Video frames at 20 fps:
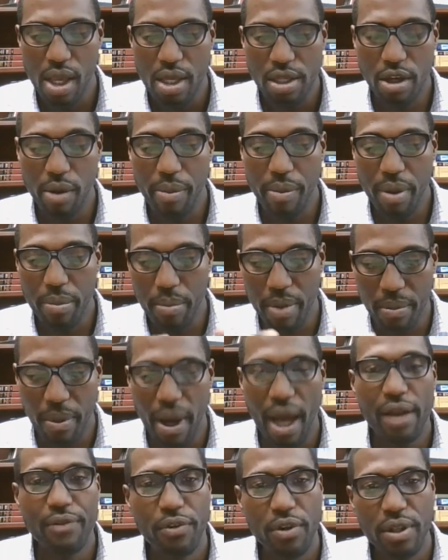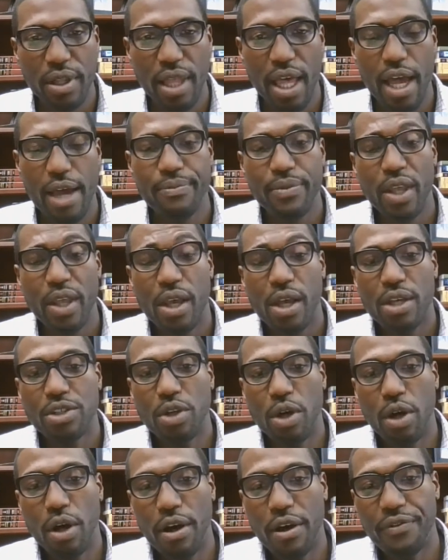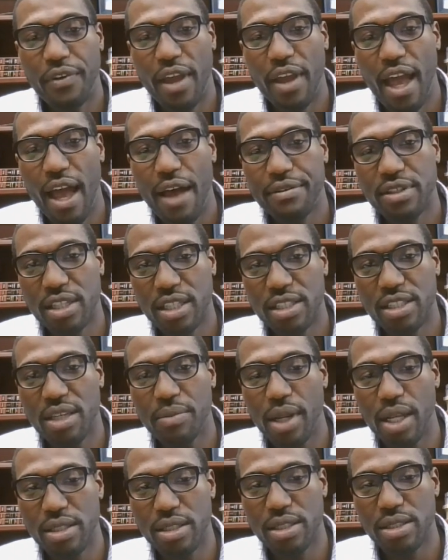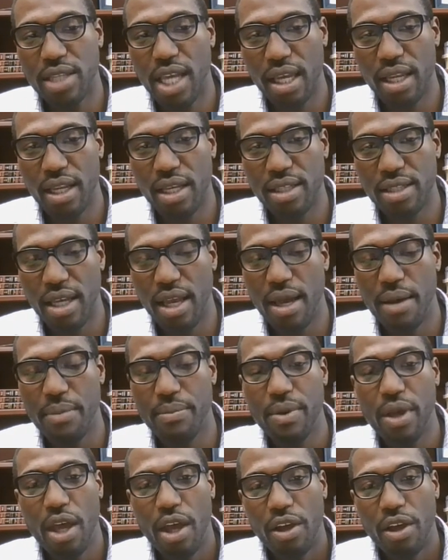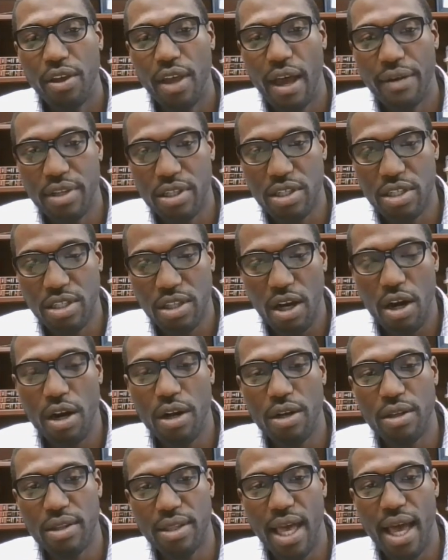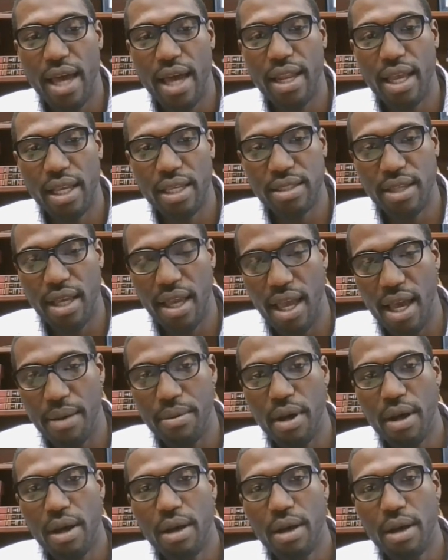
So be mindful of that. So if you have 60 minutes to take an exam, you have to start that exam